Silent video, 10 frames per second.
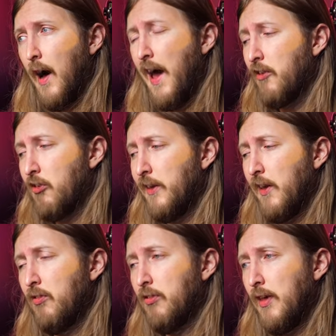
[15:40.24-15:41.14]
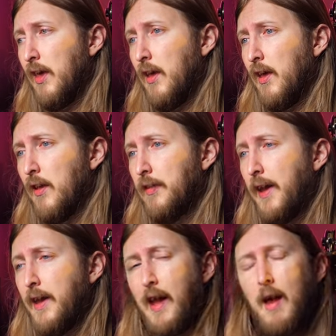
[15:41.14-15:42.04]
I actually didn't see that
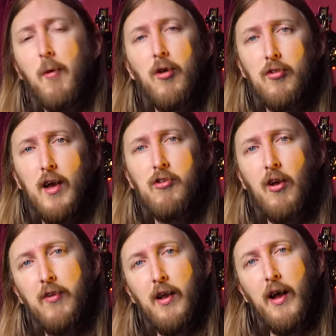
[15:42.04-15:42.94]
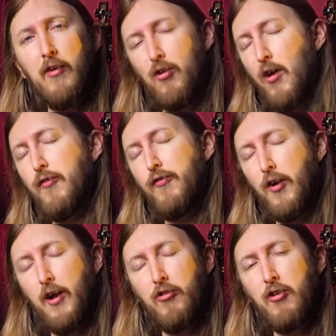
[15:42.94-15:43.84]
he came on stage until I saw the
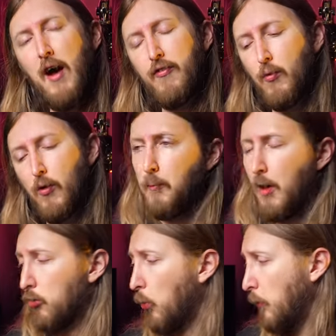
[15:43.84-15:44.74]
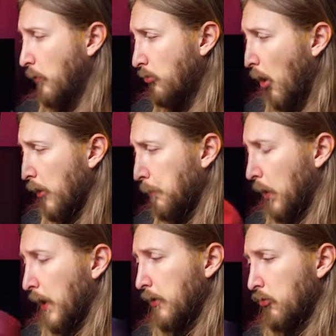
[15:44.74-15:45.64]
footage afterwards. Because when we started
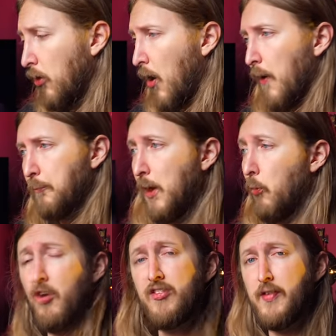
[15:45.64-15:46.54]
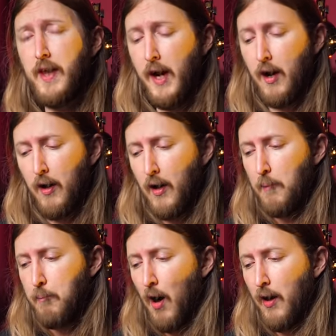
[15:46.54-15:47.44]
playing the song, he wasn't there,
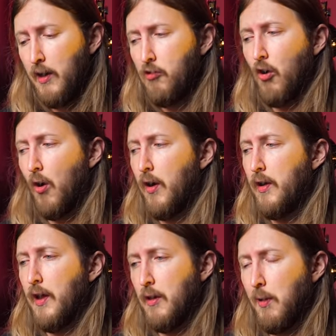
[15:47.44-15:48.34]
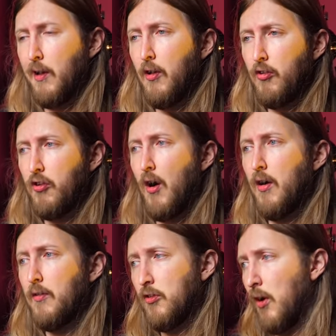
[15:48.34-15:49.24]
but he joined in the middle of the
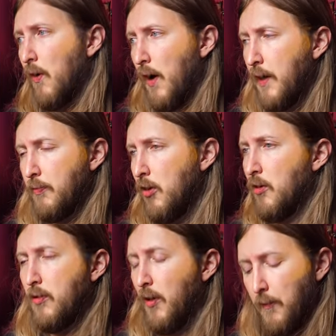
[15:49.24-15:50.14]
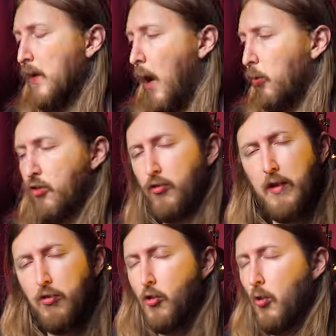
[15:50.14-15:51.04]
song. So I, you know, I was just
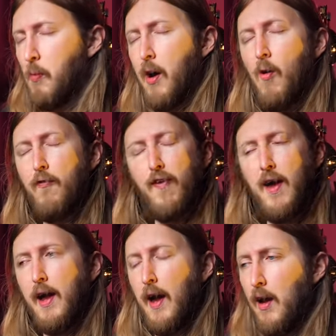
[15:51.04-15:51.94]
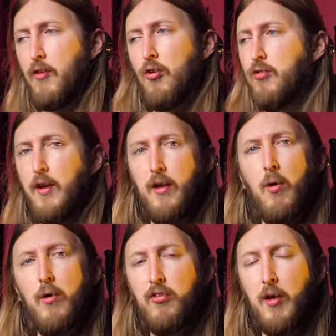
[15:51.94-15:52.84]
in to do my own thing and I just didn't
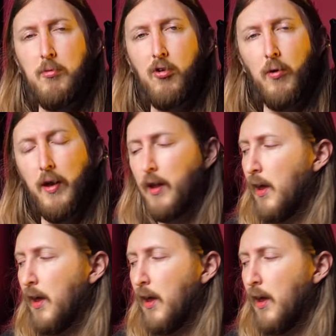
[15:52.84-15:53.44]
notice him joining.